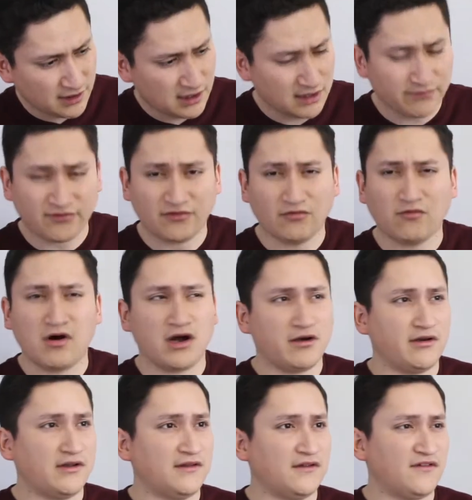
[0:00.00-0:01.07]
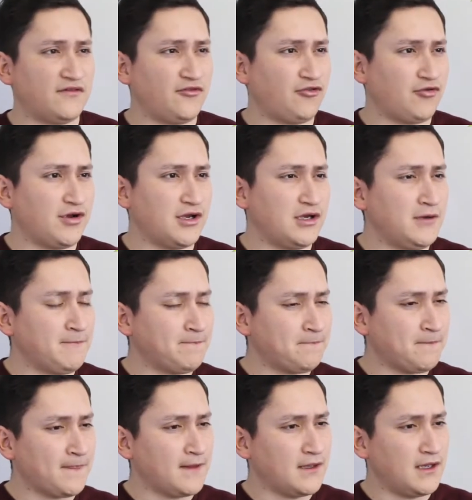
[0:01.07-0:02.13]
it comes to wiring this tree,
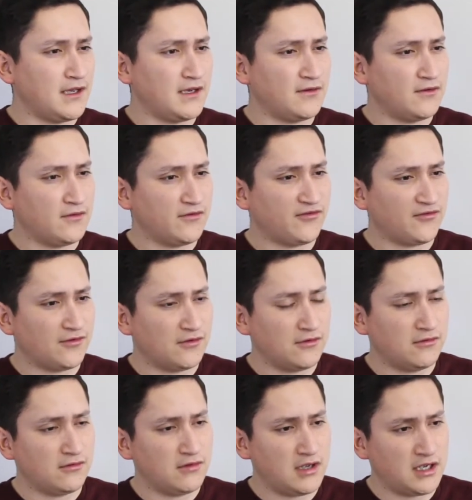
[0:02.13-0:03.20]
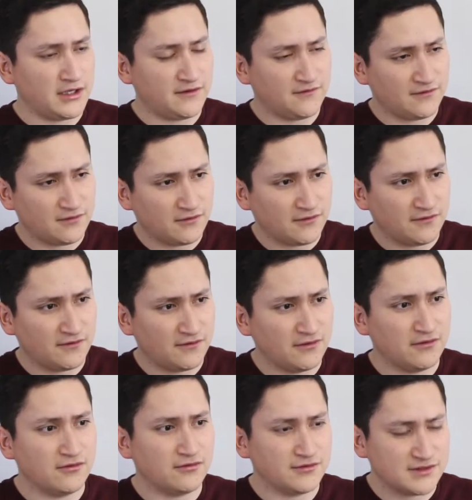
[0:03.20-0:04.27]
and also I'm just going
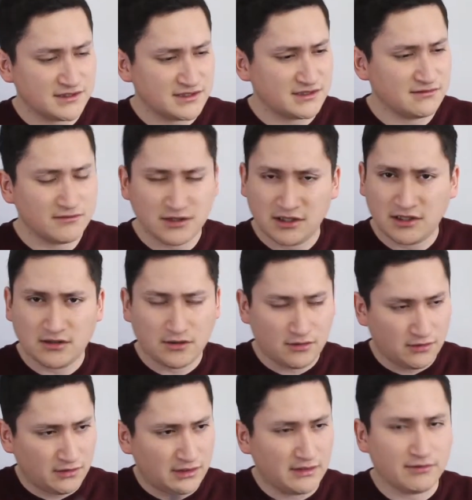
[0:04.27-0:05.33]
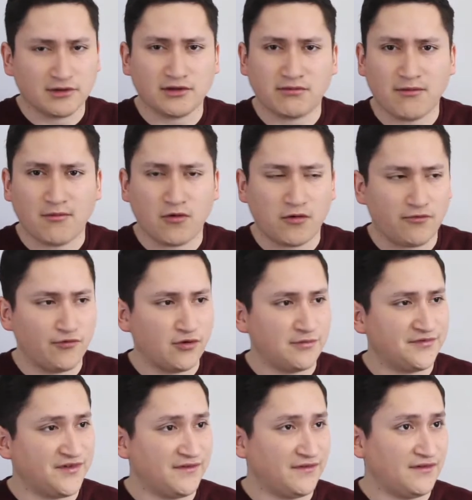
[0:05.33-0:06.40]
to leave a little bit more room,
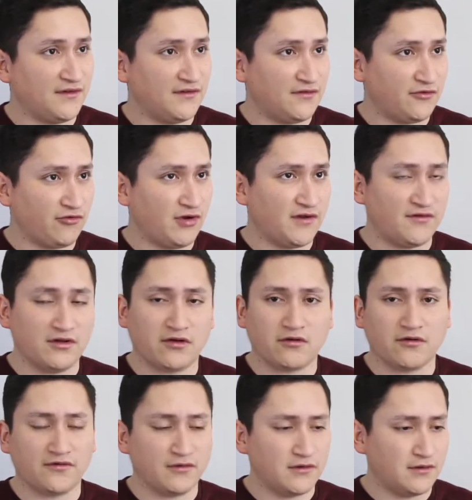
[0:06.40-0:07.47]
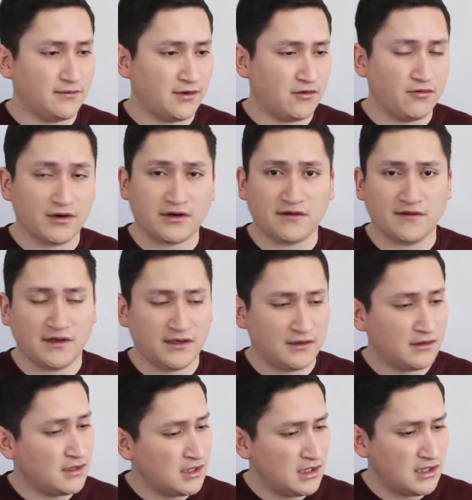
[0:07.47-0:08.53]
since this tree actually grows a little bit quicker than
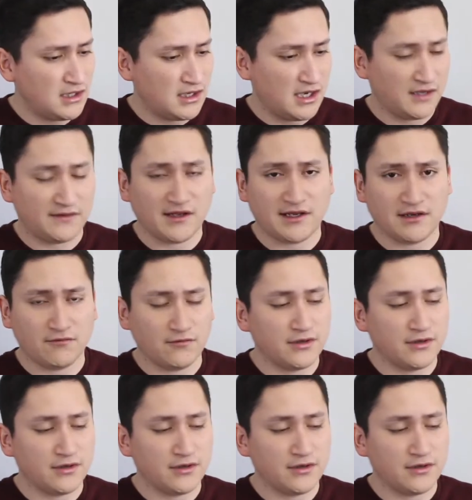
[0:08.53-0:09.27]
I thought it